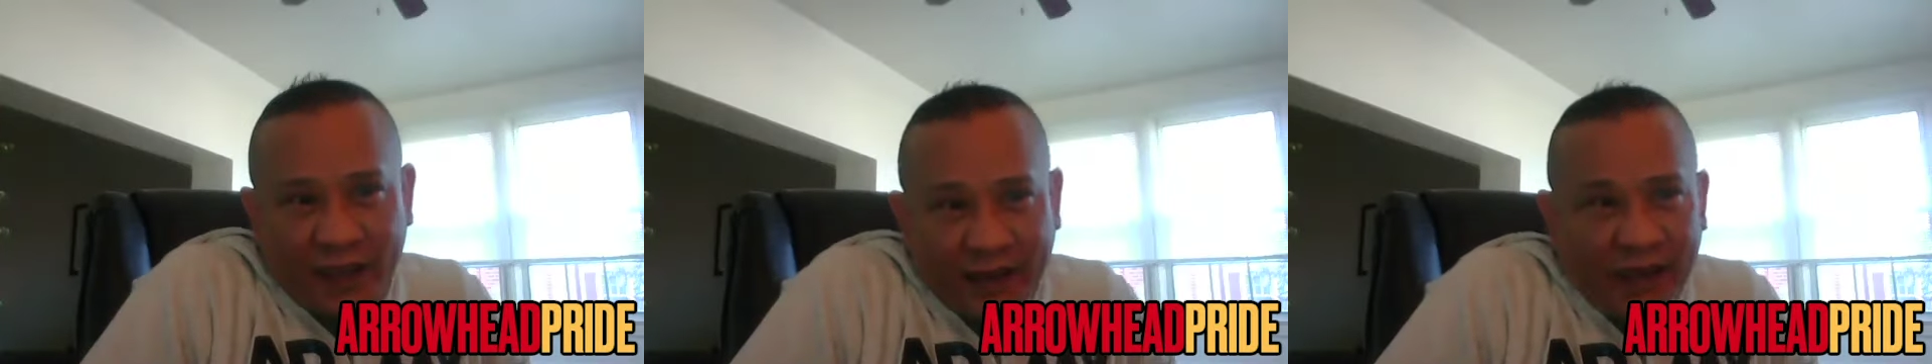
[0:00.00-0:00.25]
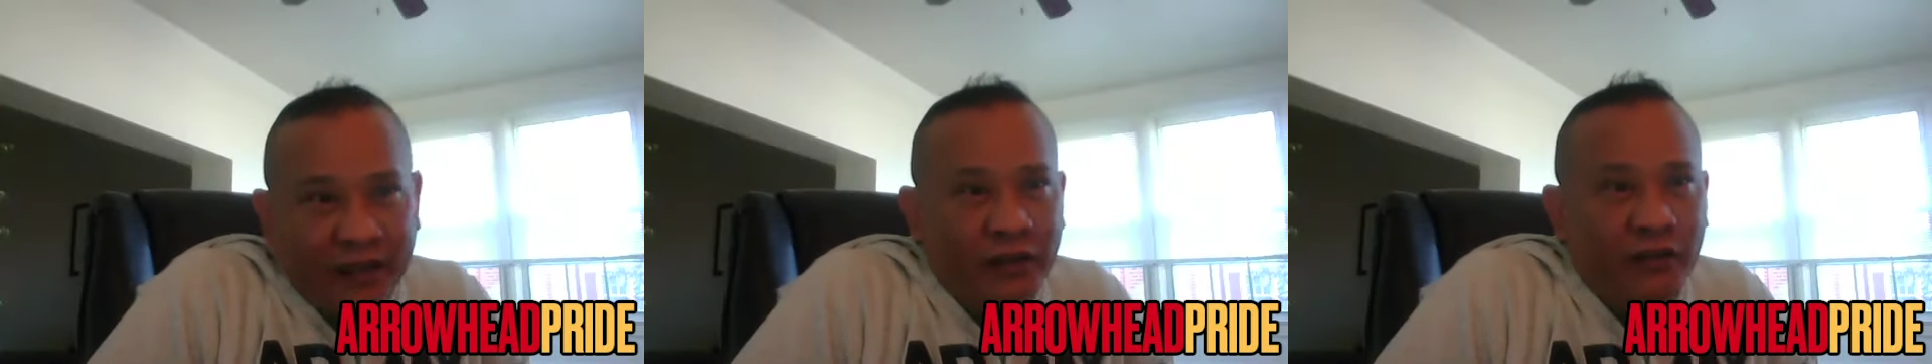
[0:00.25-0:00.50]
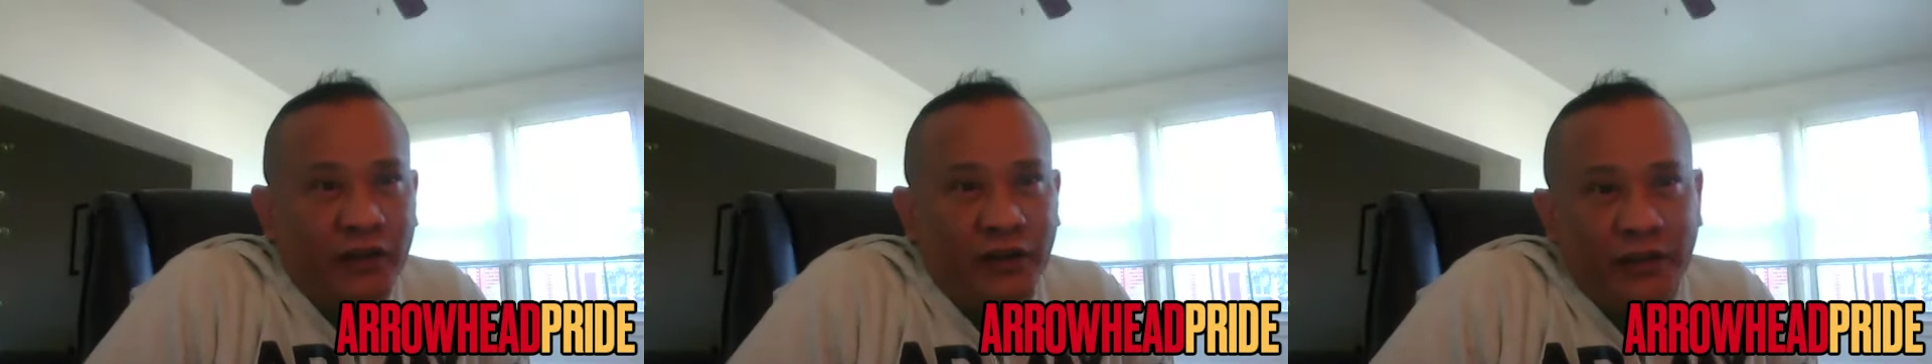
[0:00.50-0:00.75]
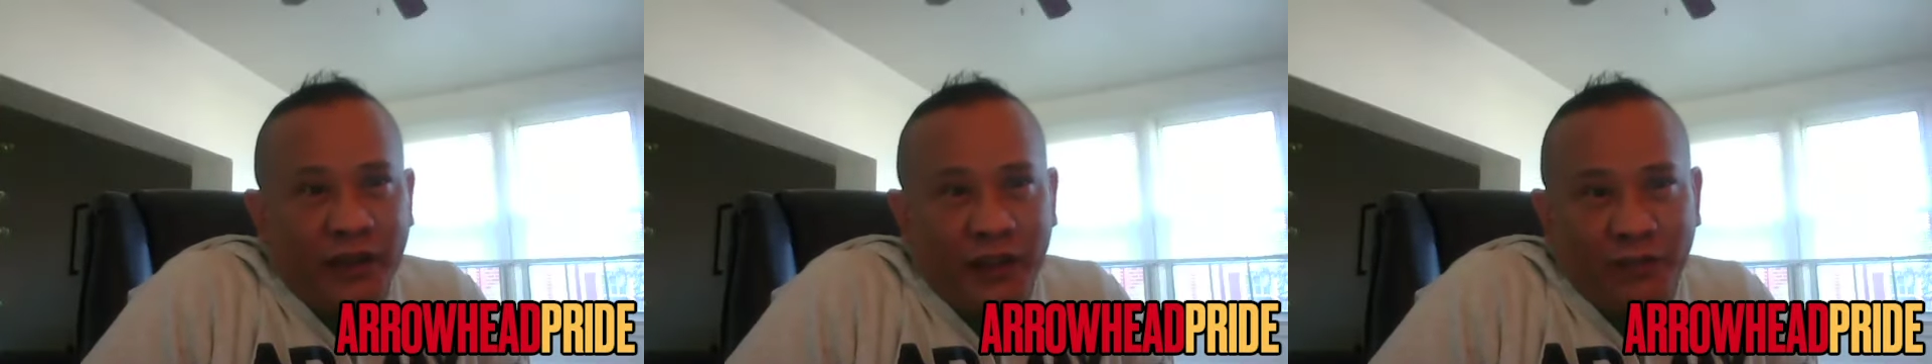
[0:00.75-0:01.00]
down there in
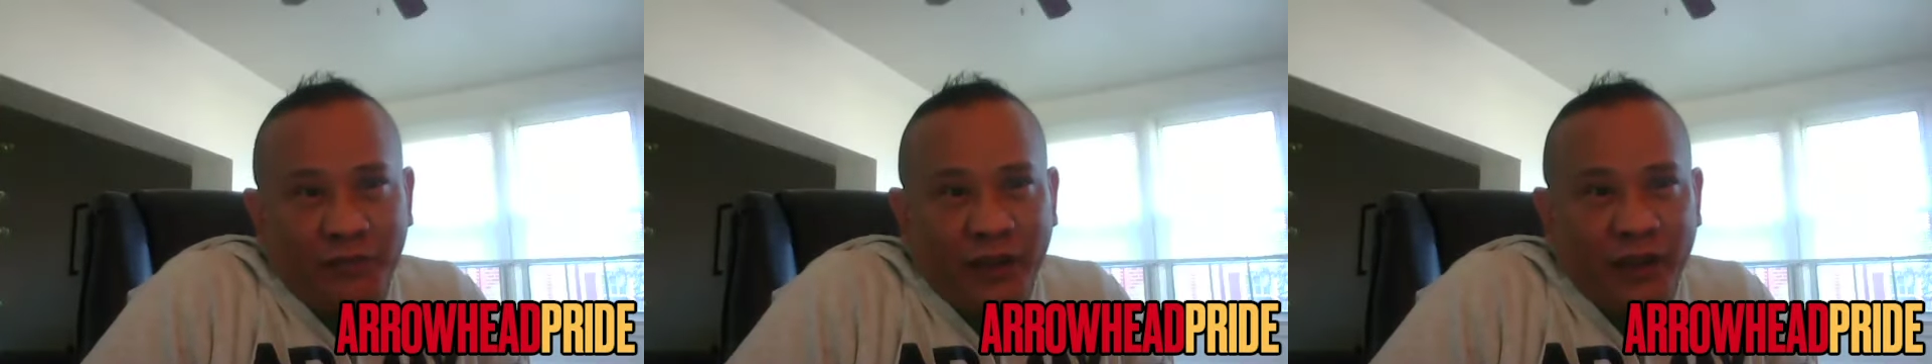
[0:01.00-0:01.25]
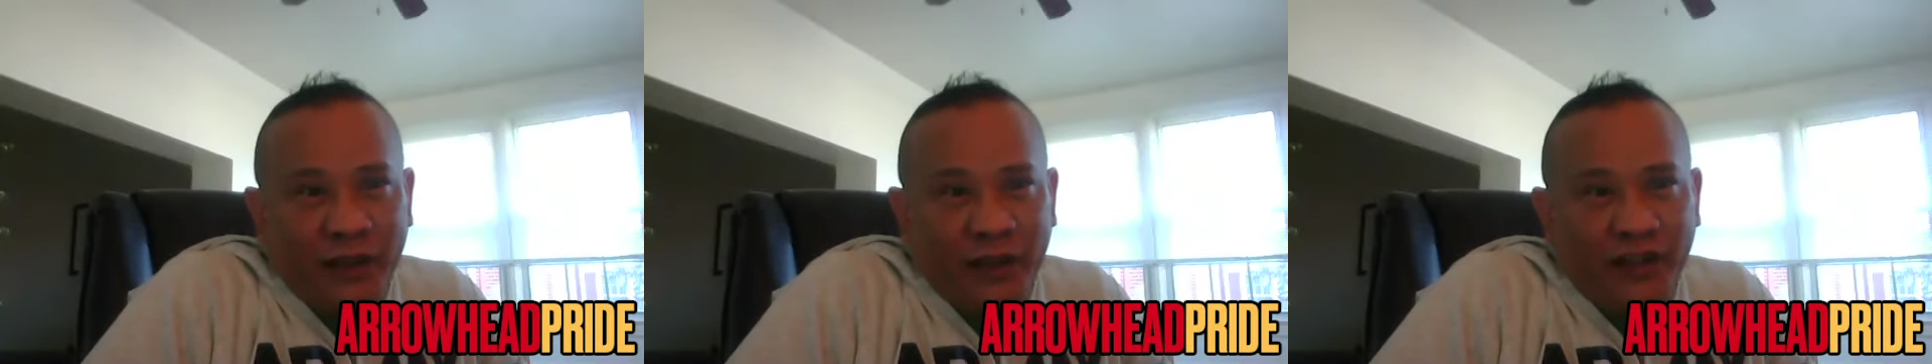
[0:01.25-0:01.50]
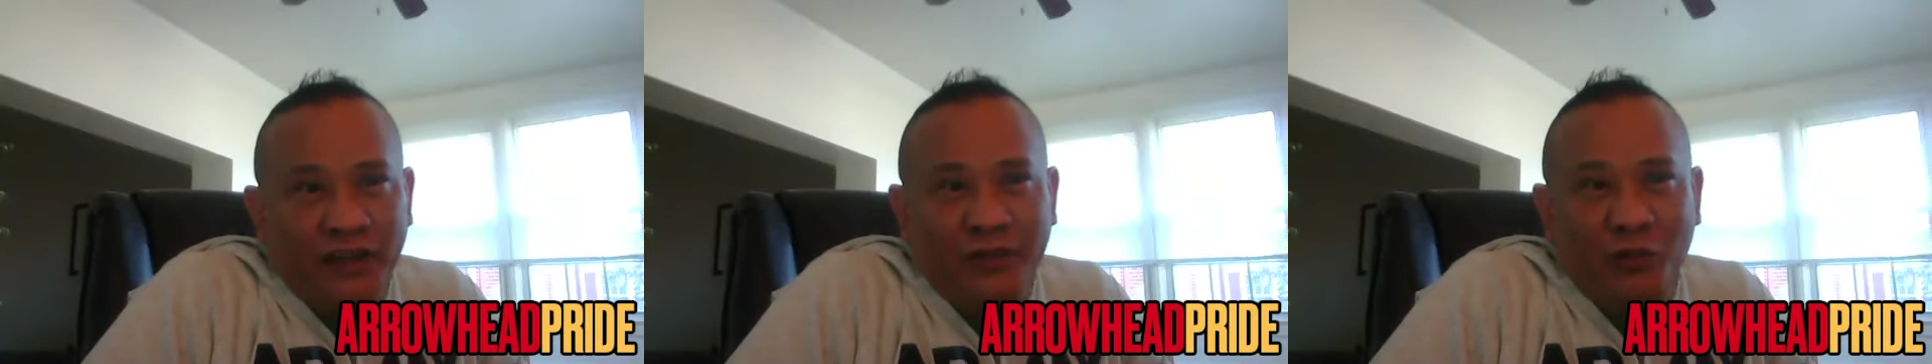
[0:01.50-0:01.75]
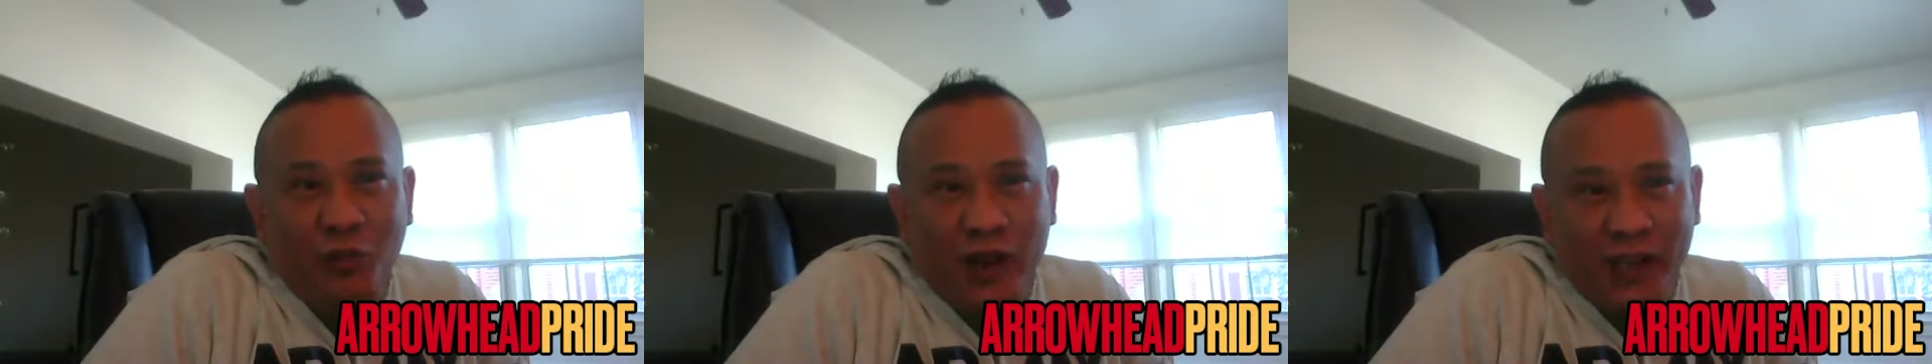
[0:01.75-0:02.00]
Tampa Bay, uh,
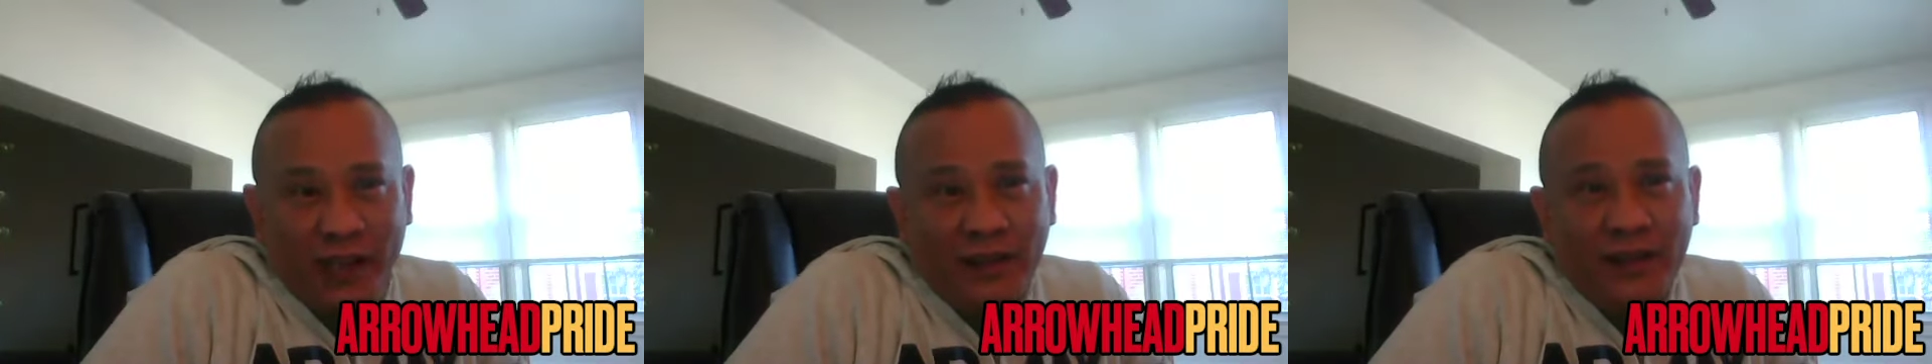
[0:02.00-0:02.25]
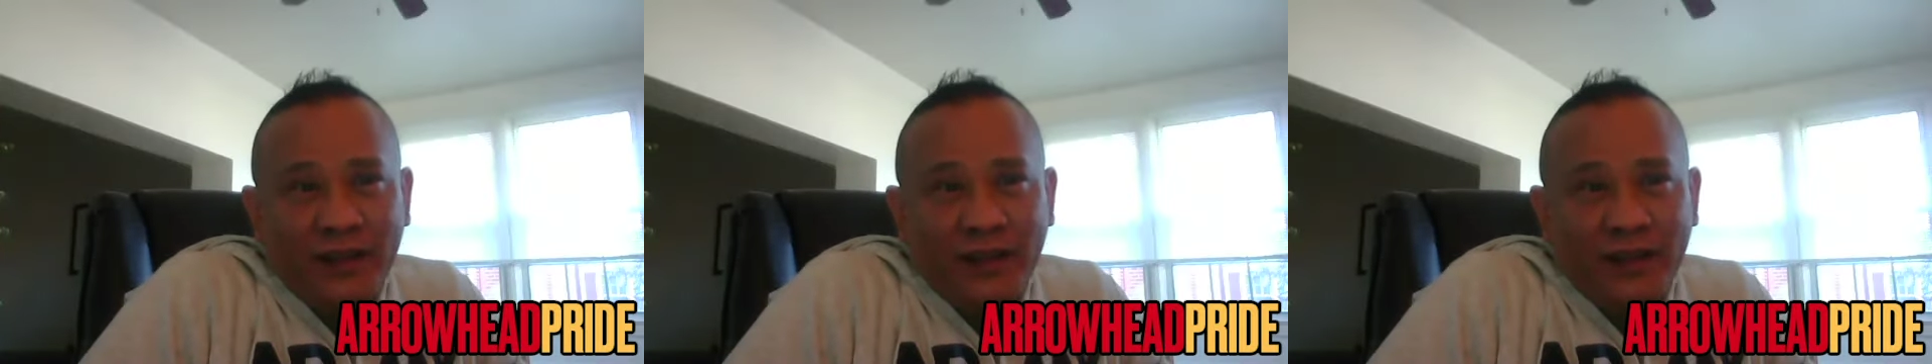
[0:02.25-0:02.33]
Devin White.